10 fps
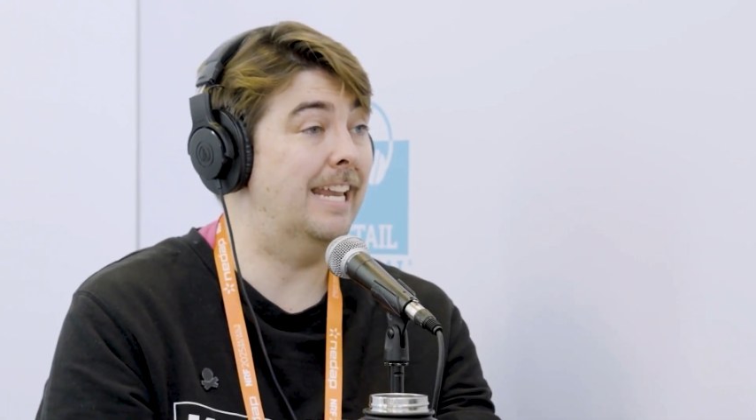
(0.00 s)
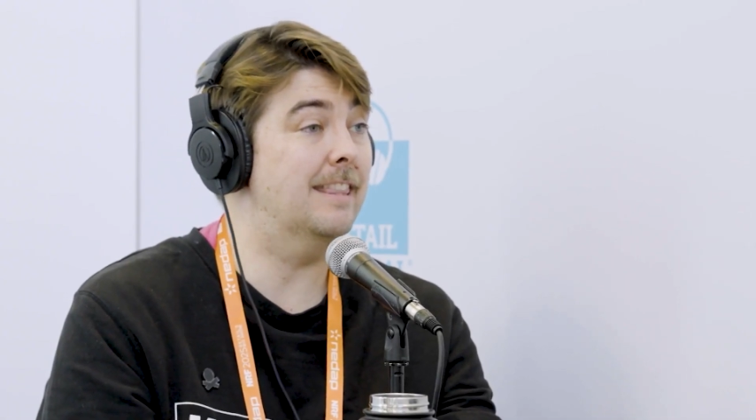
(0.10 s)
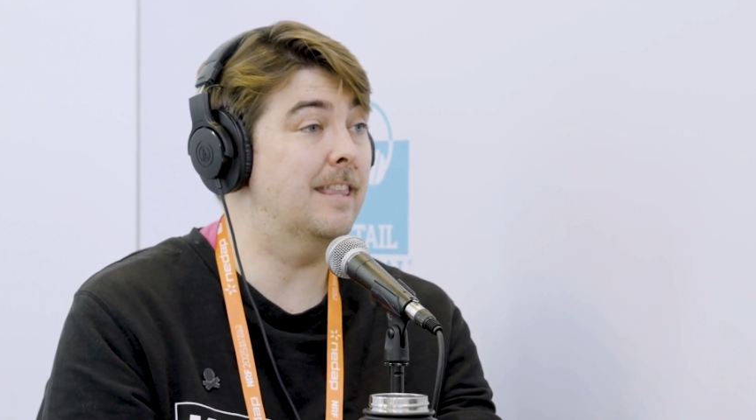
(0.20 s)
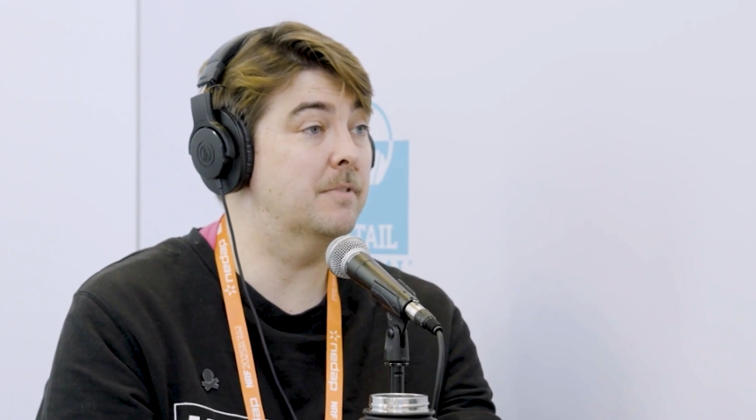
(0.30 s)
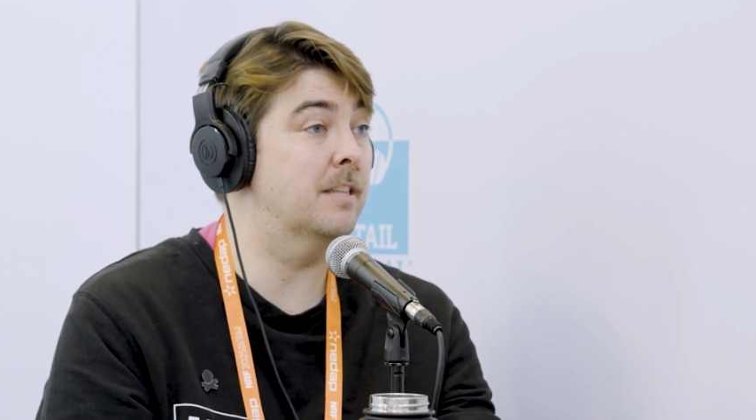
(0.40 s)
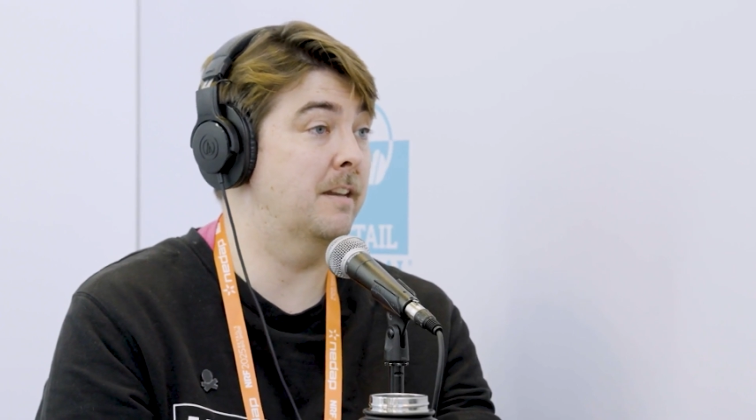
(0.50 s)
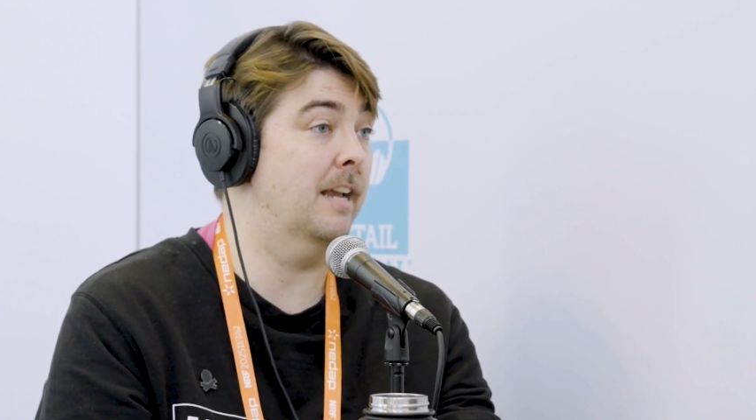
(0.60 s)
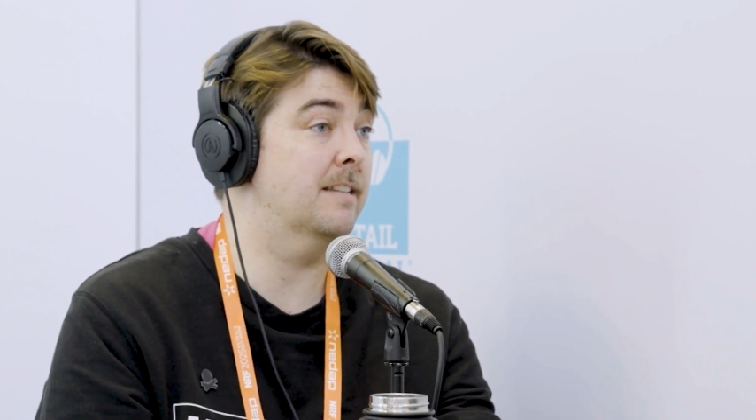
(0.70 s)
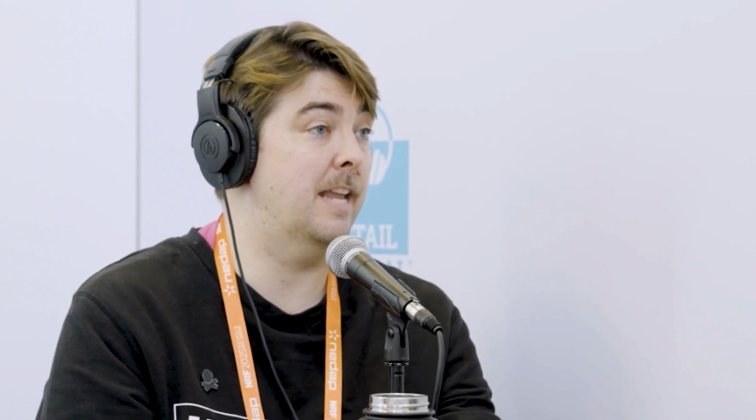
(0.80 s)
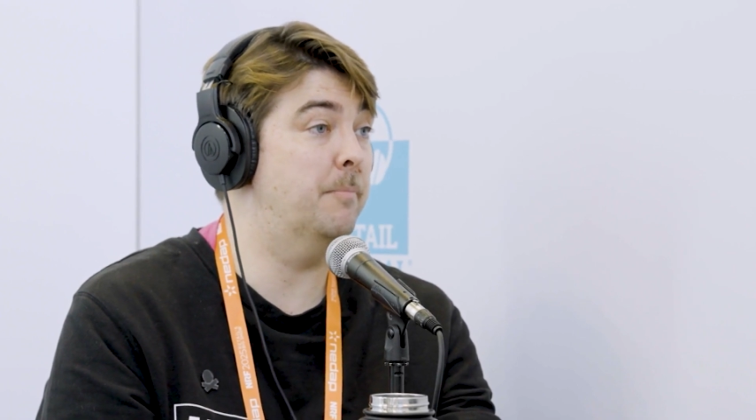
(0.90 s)
get them to the
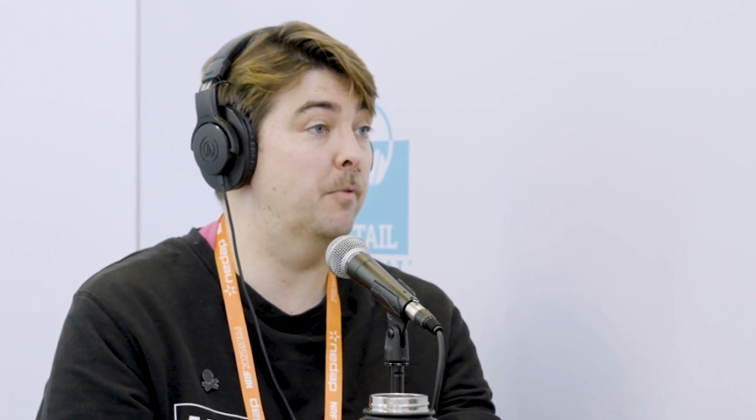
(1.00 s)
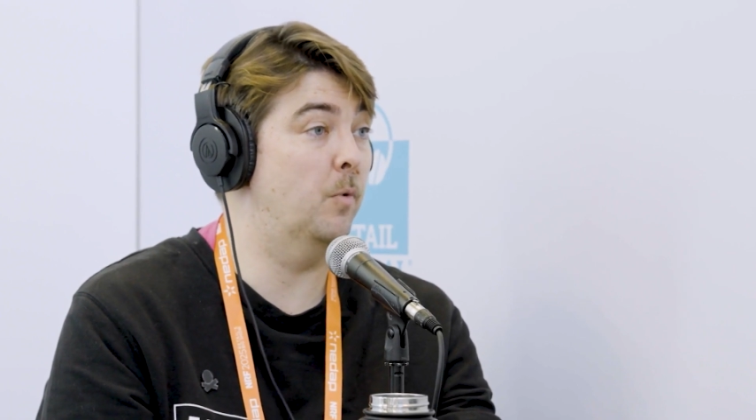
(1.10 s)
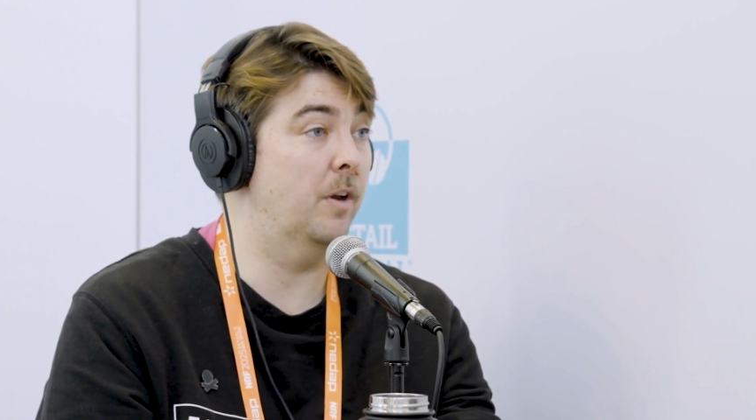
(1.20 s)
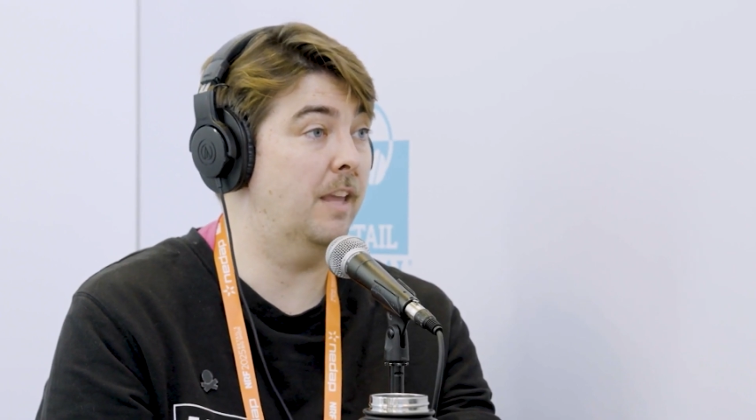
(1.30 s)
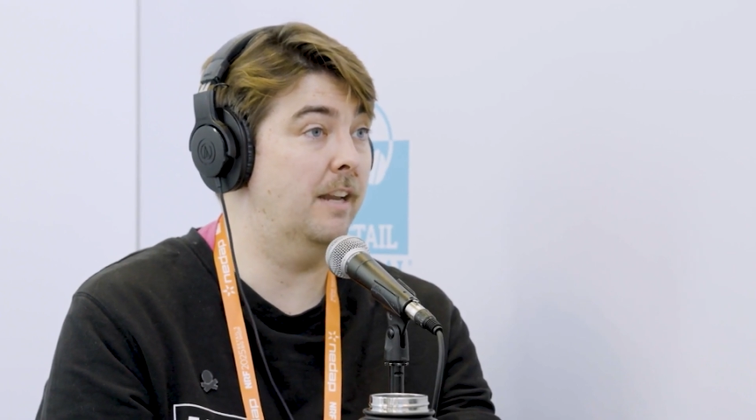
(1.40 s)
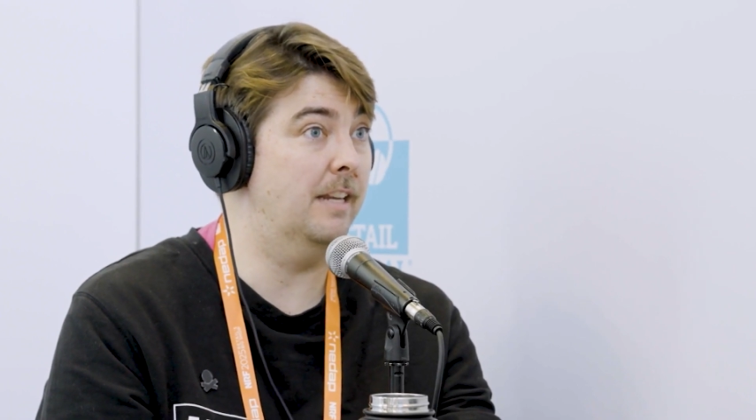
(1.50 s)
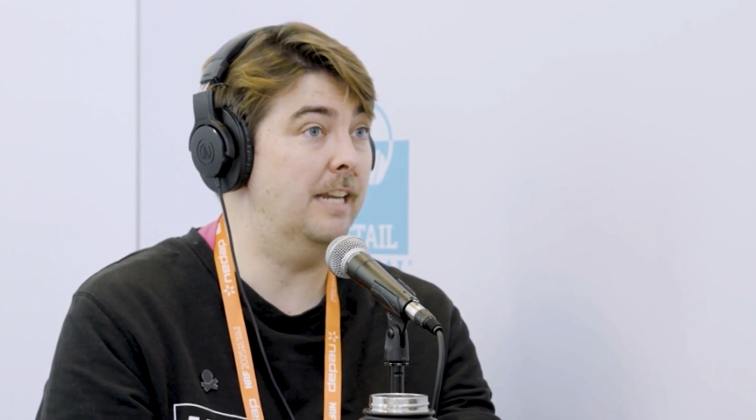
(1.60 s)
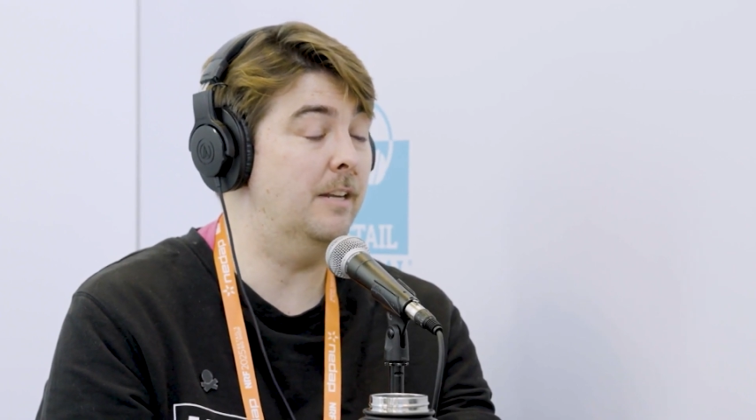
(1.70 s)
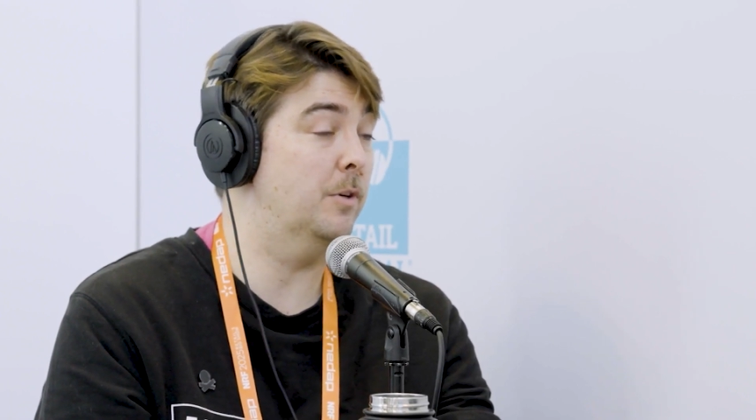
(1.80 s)
next step of what they need,